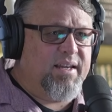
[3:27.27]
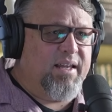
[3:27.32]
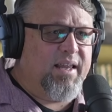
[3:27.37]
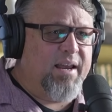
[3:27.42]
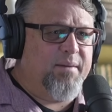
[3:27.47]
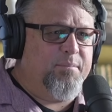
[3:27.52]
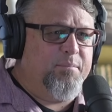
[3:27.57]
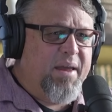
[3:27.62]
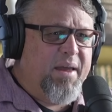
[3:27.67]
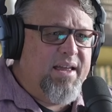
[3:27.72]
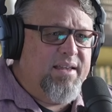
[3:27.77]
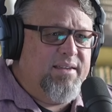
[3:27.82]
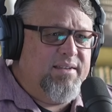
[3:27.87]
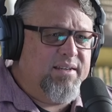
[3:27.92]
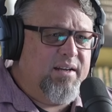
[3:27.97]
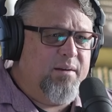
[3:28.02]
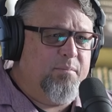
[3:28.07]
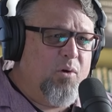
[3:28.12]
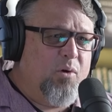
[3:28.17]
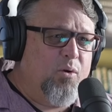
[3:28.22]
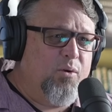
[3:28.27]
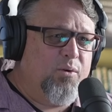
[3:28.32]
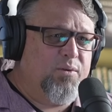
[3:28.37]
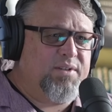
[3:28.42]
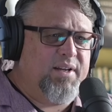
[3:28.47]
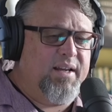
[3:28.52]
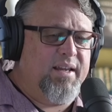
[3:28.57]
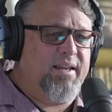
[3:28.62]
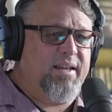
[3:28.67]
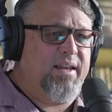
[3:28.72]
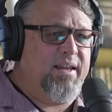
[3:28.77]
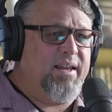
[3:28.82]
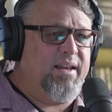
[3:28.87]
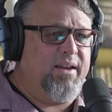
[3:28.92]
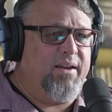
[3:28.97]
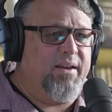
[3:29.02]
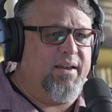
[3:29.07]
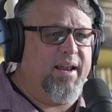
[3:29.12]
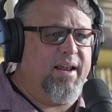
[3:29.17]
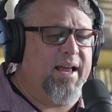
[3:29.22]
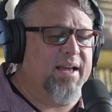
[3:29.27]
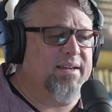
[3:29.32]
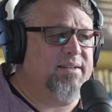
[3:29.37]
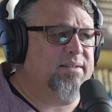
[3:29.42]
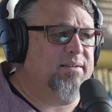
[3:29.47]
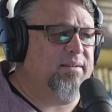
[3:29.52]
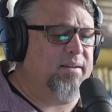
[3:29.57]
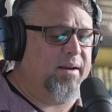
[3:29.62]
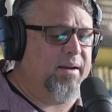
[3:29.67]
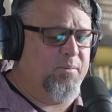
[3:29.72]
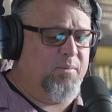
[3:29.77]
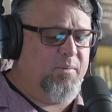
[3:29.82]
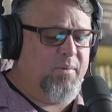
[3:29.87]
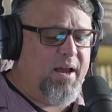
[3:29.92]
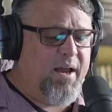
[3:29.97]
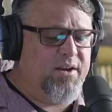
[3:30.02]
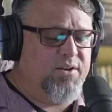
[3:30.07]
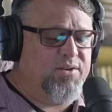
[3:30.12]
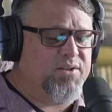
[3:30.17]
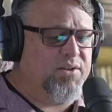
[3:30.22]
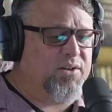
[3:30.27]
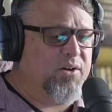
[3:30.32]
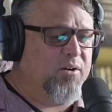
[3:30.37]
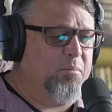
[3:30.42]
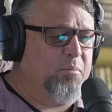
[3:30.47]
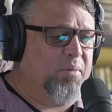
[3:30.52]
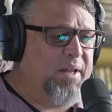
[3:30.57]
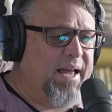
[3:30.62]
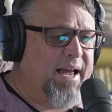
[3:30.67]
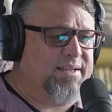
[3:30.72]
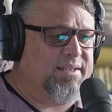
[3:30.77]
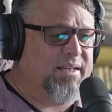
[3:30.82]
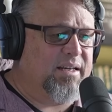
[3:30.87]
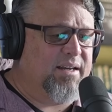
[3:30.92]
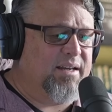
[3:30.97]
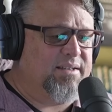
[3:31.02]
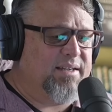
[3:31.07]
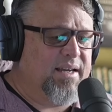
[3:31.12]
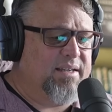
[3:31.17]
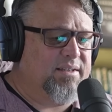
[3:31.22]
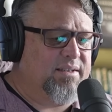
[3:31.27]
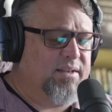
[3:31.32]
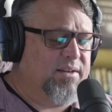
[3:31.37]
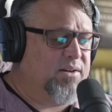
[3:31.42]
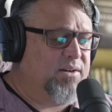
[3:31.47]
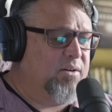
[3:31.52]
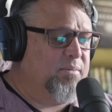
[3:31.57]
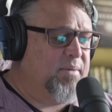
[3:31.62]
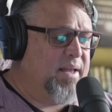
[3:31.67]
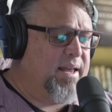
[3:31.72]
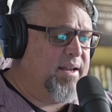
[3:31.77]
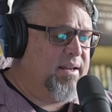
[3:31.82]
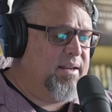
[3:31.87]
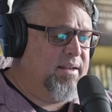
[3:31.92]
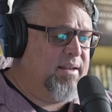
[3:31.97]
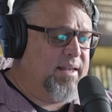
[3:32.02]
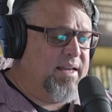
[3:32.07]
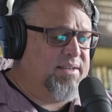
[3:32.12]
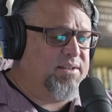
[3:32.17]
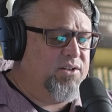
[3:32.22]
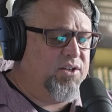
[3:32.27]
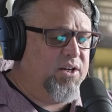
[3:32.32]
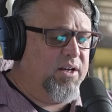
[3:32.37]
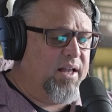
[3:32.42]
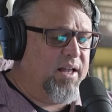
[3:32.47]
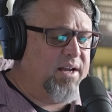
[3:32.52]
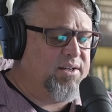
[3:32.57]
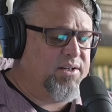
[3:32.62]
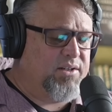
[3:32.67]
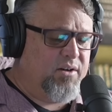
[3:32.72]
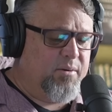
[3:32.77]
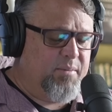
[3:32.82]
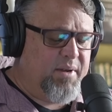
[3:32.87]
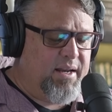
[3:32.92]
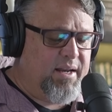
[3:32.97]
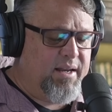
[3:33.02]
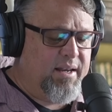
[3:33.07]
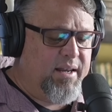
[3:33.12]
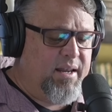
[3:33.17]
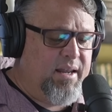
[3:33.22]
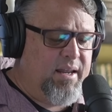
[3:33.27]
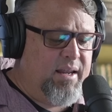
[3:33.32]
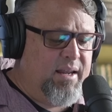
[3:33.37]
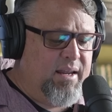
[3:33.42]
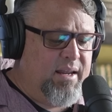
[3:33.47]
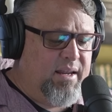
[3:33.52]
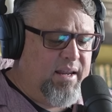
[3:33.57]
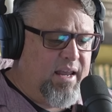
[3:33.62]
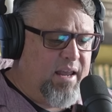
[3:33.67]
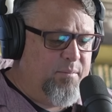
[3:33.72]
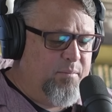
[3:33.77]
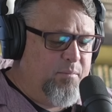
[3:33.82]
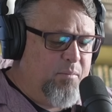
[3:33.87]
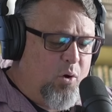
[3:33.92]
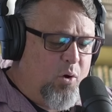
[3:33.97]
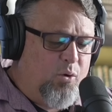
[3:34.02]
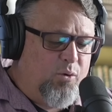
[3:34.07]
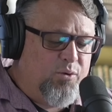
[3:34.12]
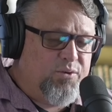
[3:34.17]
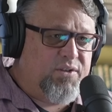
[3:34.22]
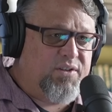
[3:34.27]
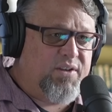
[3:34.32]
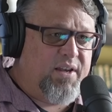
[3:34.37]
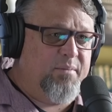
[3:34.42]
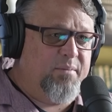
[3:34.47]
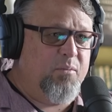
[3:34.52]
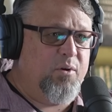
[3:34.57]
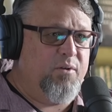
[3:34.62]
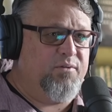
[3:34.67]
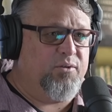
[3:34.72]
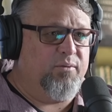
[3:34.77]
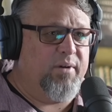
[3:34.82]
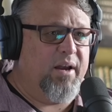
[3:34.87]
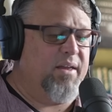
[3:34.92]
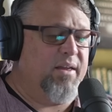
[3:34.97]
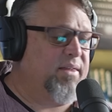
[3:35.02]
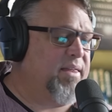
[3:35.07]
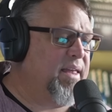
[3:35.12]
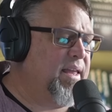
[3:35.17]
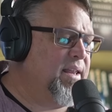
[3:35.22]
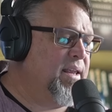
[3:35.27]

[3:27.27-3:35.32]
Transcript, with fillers: It like bends and it molds, and it has like, I use the term plastic because that's the term that's a geologic term, but it molds and moves around.